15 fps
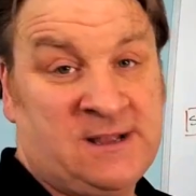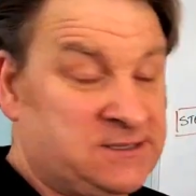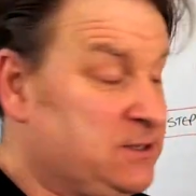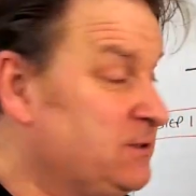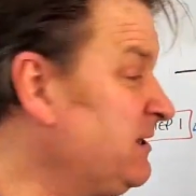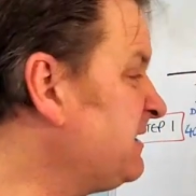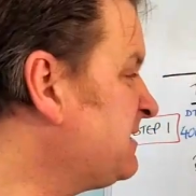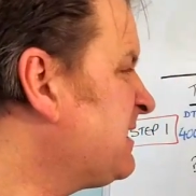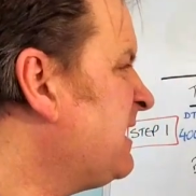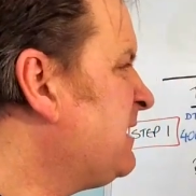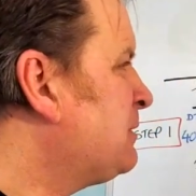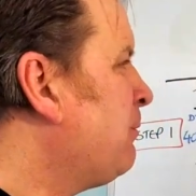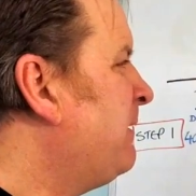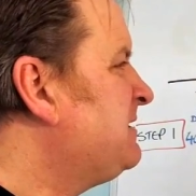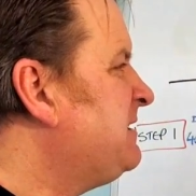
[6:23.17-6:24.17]
So let's say
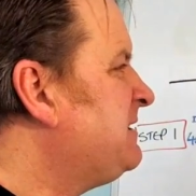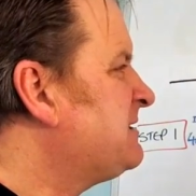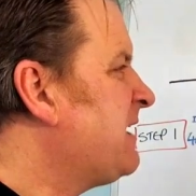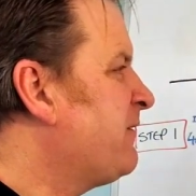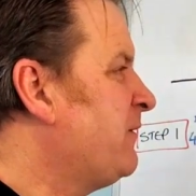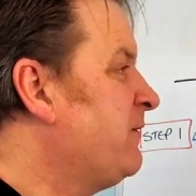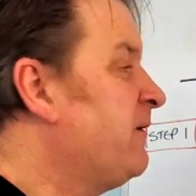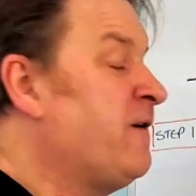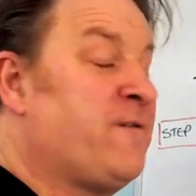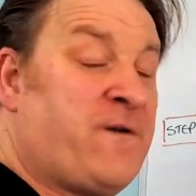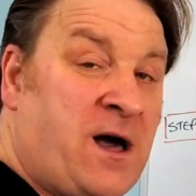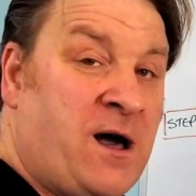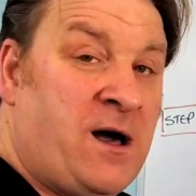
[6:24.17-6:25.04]
27 for